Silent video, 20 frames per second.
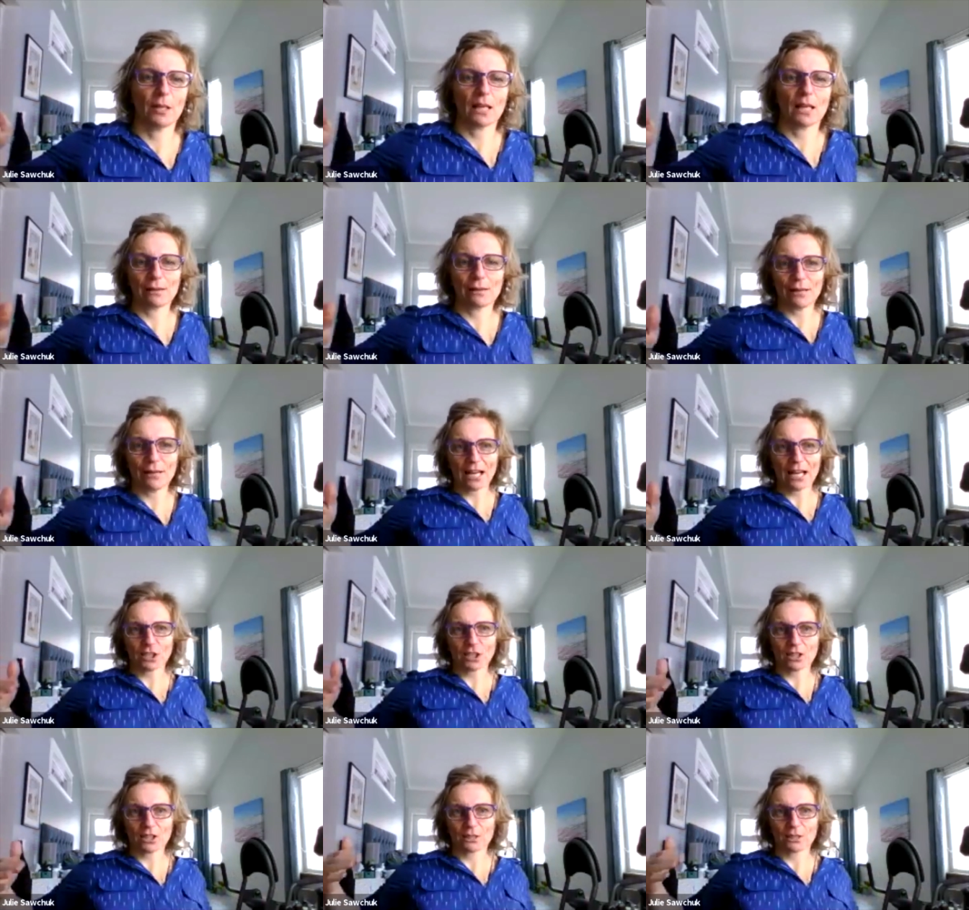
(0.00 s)
I would
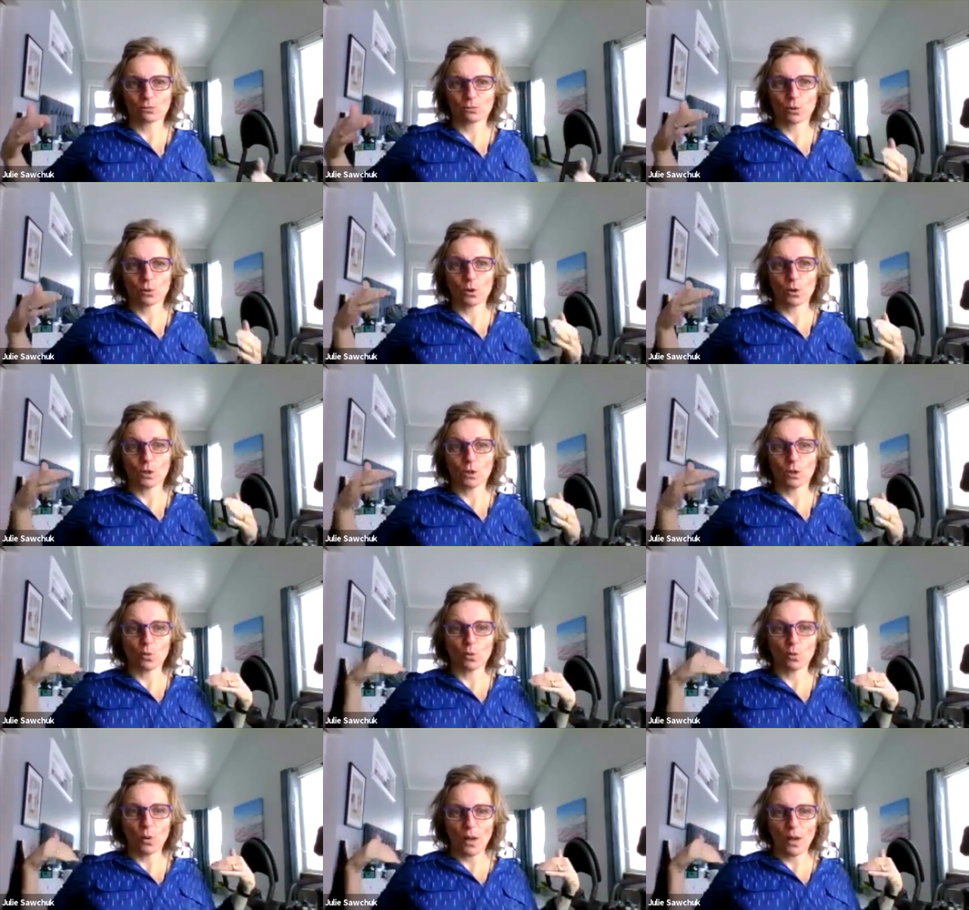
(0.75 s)
actually roll
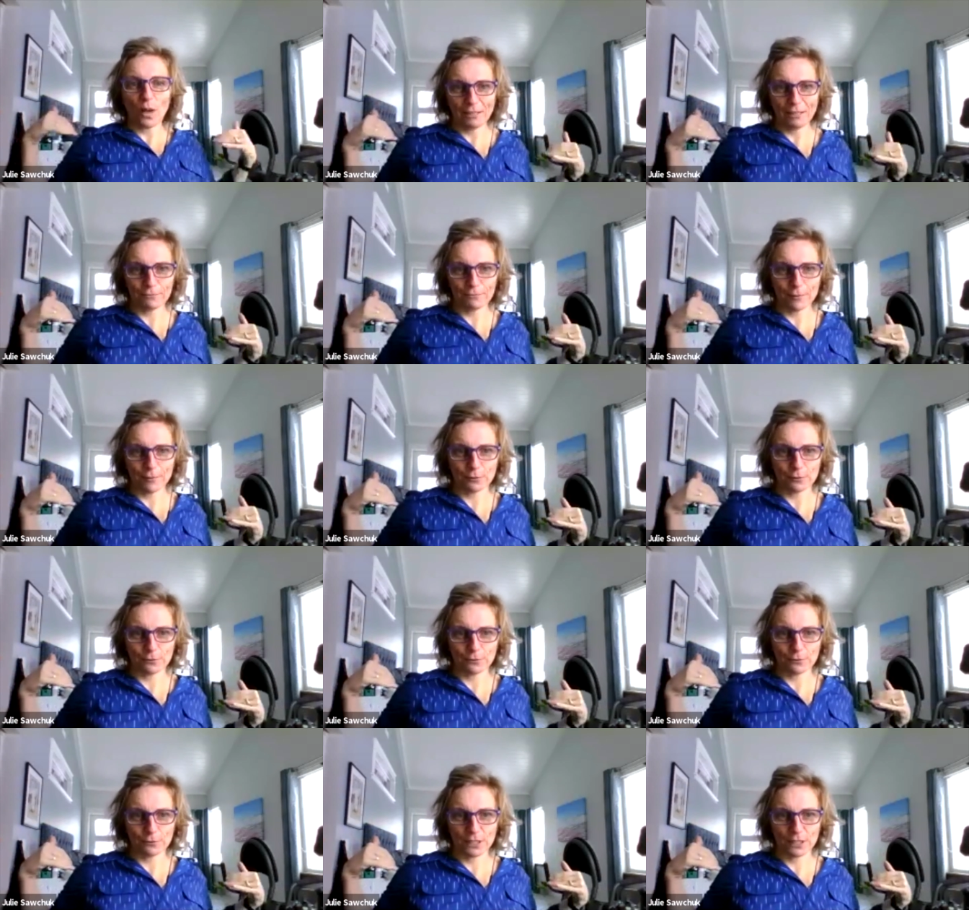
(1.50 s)
away from
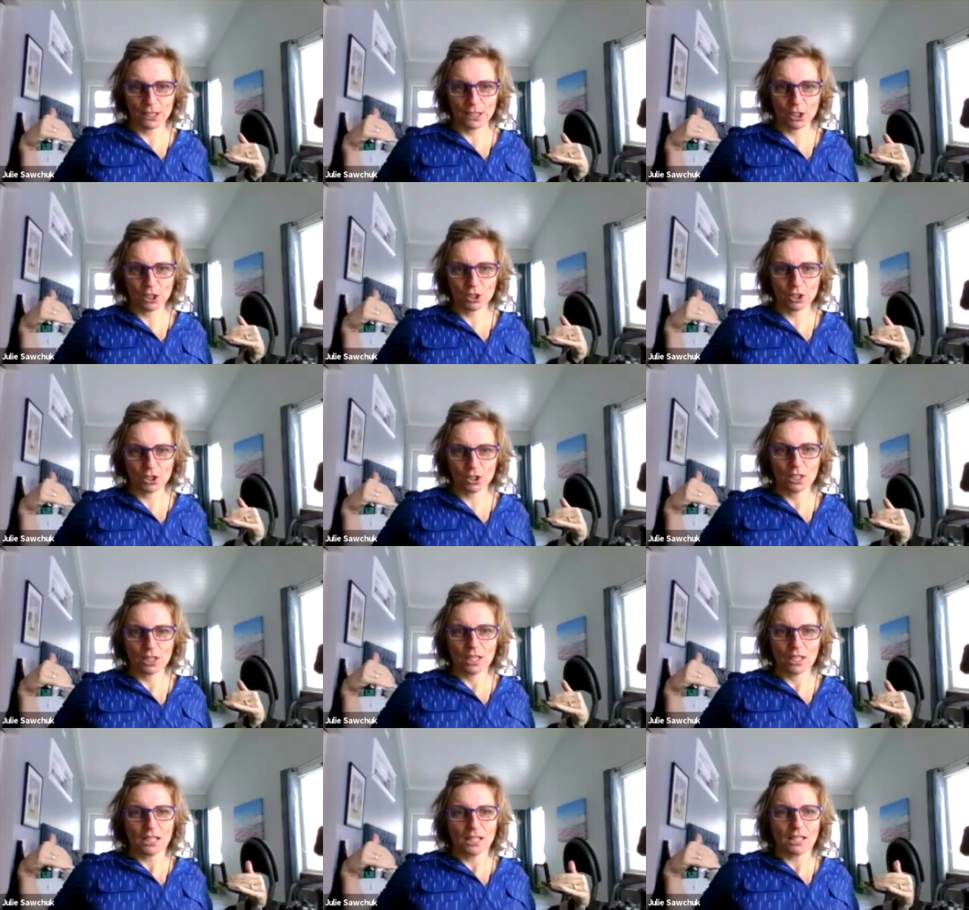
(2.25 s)
the fridge.